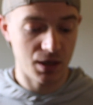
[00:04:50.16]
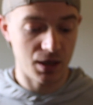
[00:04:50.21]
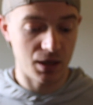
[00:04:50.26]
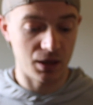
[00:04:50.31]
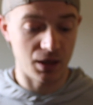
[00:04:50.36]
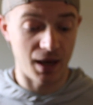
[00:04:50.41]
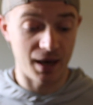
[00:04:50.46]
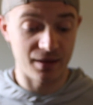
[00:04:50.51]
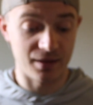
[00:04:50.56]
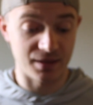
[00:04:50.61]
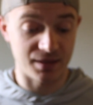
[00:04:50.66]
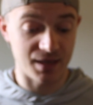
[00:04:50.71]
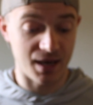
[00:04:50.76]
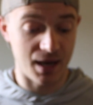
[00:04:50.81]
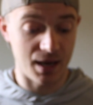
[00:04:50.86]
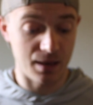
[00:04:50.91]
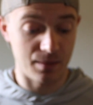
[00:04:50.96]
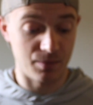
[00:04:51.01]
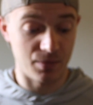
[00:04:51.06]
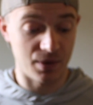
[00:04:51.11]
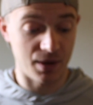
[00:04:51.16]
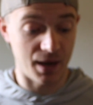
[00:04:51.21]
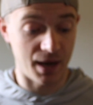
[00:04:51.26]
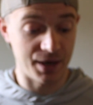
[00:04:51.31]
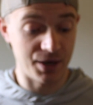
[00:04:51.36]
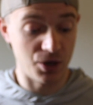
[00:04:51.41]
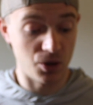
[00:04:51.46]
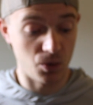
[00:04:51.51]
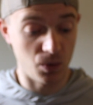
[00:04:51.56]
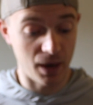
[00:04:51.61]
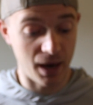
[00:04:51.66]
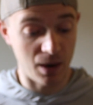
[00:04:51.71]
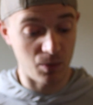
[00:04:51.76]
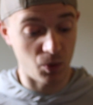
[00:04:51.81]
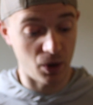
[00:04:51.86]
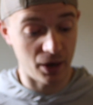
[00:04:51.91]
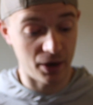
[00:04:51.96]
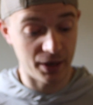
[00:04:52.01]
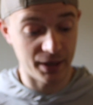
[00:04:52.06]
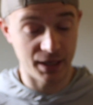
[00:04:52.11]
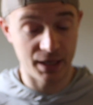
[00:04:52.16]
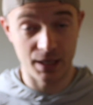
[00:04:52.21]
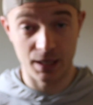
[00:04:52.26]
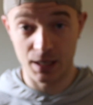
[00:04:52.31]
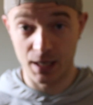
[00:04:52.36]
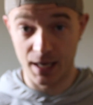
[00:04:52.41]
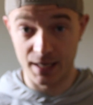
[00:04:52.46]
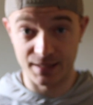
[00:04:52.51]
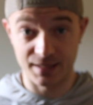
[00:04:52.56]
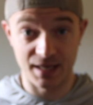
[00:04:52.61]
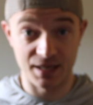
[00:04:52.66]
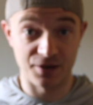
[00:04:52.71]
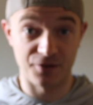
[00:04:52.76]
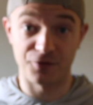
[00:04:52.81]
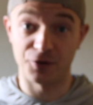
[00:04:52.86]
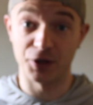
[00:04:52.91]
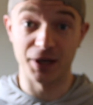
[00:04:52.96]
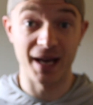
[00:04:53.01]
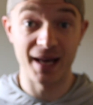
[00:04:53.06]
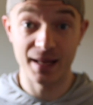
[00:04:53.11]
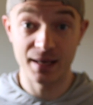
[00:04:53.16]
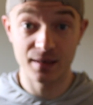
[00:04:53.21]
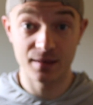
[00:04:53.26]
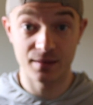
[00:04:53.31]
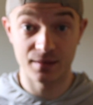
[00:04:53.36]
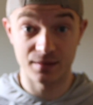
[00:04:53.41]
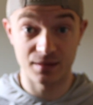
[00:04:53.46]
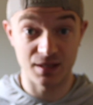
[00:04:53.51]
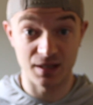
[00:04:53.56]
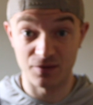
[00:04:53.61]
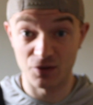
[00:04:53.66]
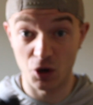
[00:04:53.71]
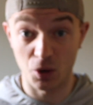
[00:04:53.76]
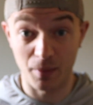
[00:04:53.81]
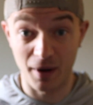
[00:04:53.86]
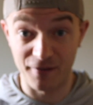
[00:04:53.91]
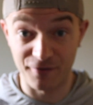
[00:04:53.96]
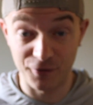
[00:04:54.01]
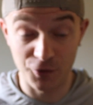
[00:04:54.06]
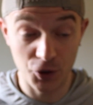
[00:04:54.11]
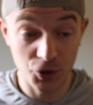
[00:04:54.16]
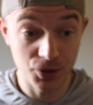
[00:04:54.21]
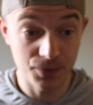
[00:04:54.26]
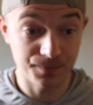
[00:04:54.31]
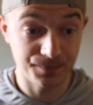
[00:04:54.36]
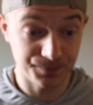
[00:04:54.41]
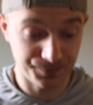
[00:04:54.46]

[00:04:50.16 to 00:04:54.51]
A lot of the time, I know when I'm wearing it, I tend to forget it's even on my foot.